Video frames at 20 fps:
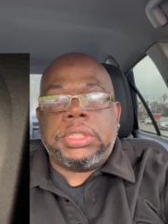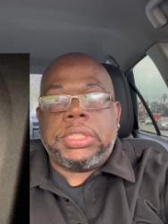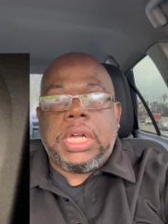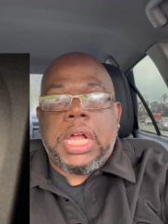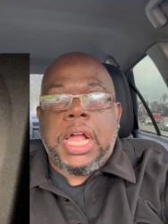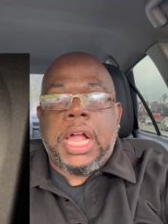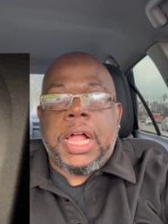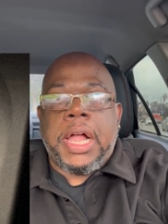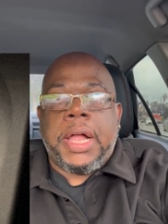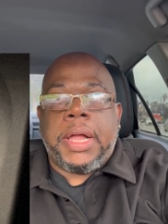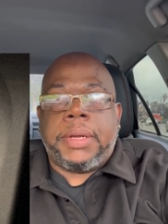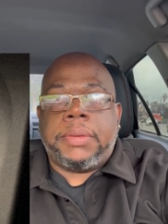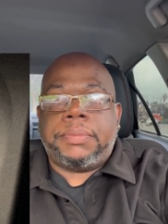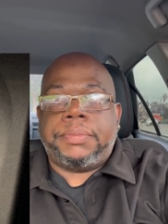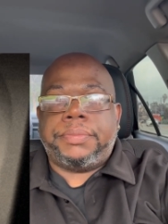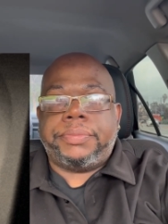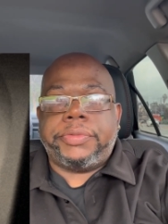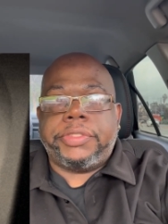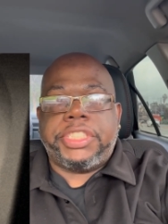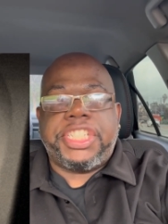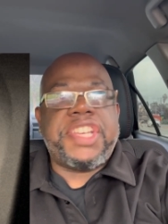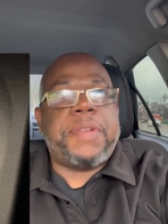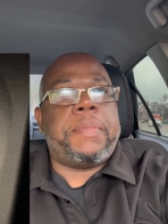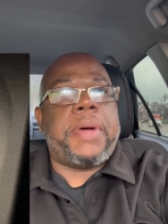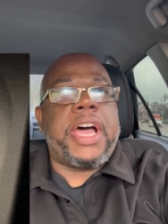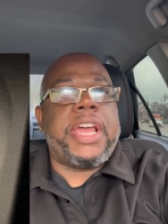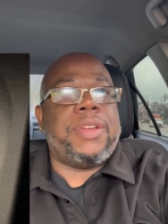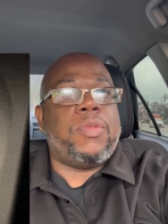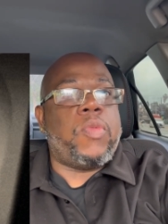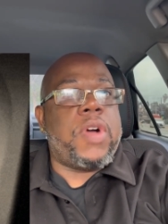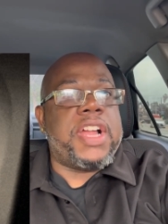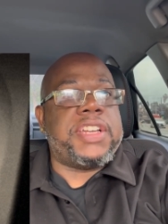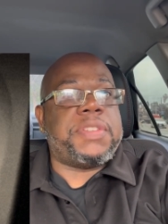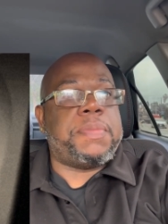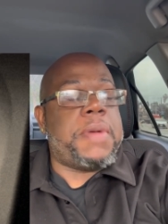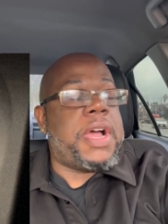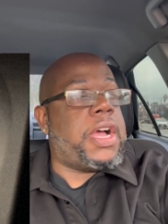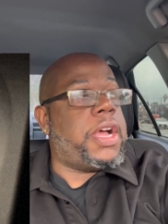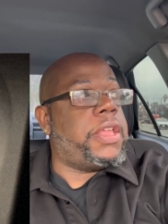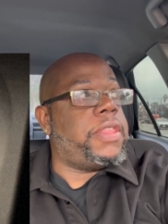Um, somebody watched
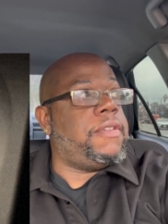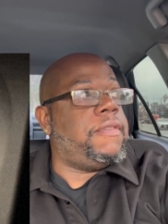my other